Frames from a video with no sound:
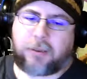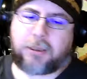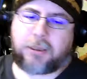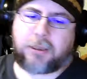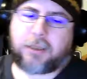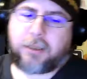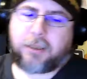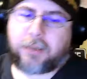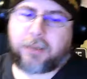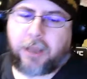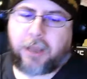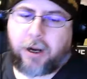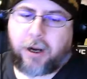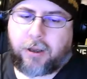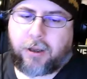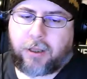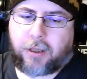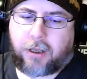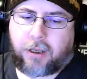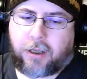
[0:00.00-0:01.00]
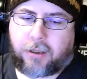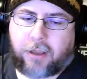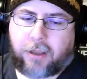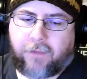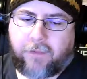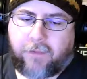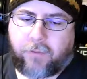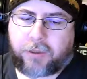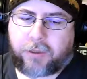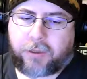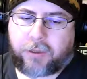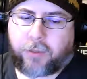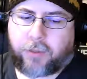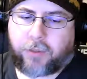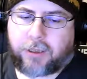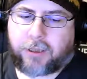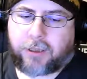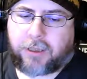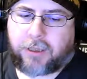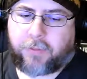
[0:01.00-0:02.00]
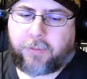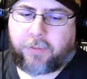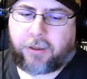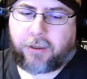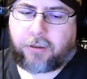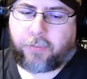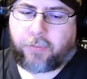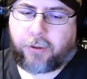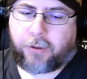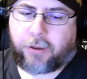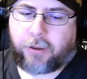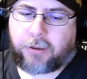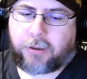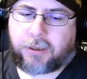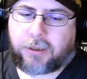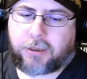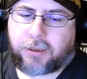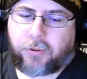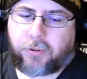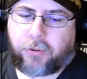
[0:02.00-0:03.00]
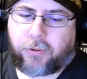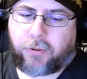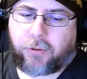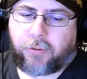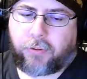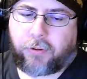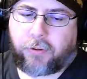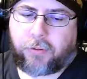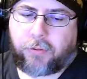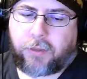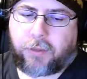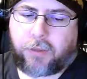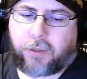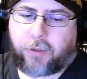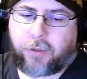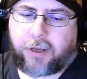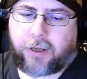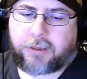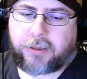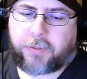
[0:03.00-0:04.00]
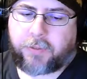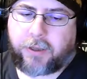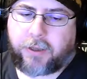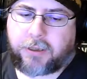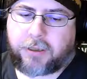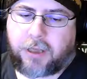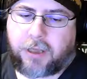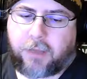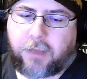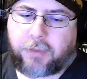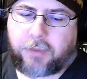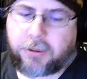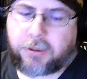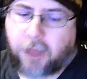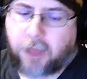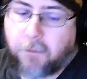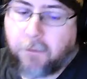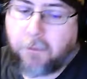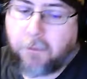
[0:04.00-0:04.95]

sits there, and then every once in a while I just hit my little bird and scroll through. Like when I have spare time, it's like,